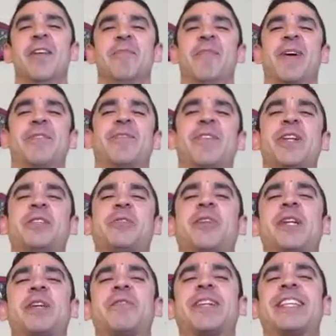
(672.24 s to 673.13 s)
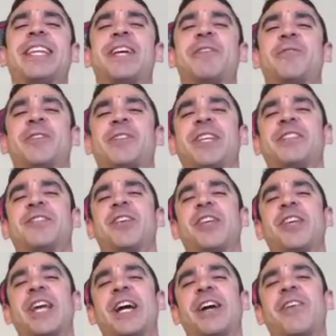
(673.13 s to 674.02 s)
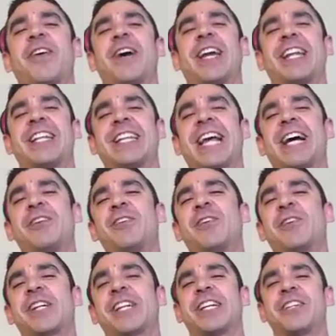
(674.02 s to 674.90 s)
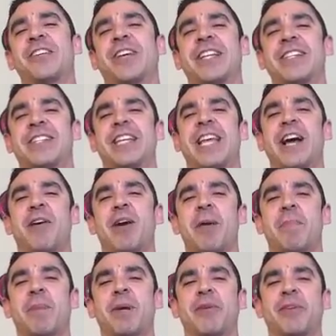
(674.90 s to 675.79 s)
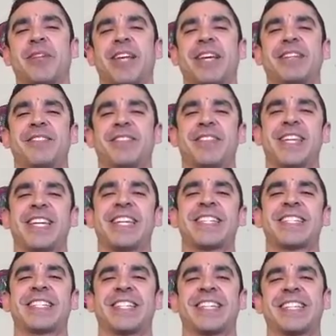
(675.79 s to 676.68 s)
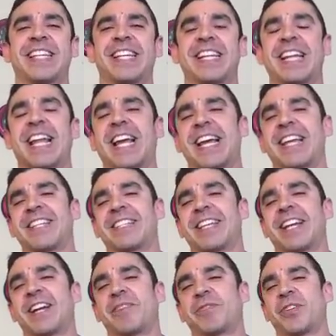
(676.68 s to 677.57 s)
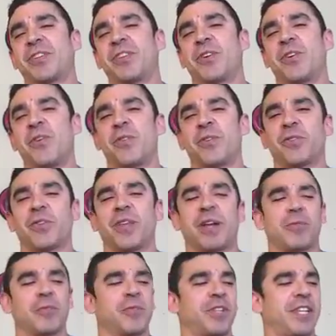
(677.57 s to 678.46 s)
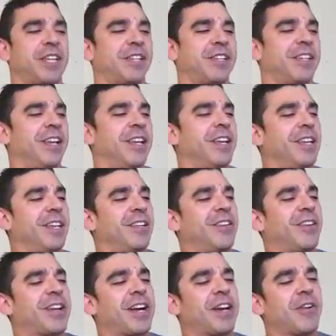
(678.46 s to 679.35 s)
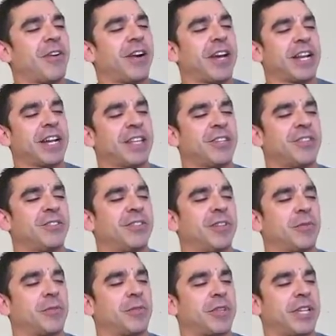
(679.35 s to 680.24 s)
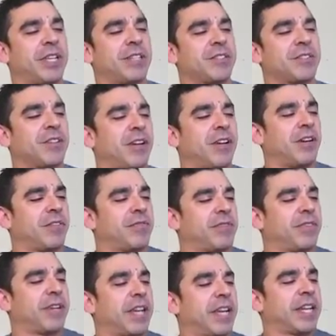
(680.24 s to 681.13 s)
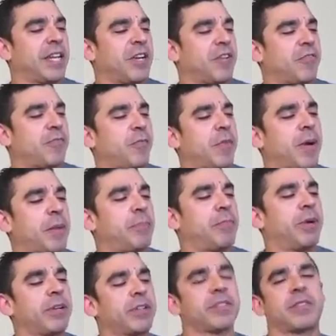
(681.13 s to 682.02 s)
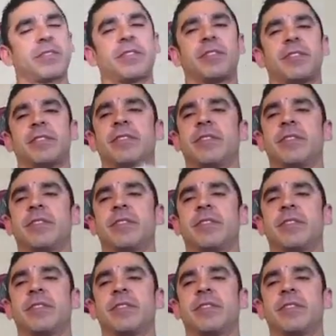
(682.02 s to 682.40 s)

My free 21 day routine, so you can go ahead and download it and you can see how I periodize things. And then, like I said, after you go through that routine, you can go ahead and use the routines of any of my books.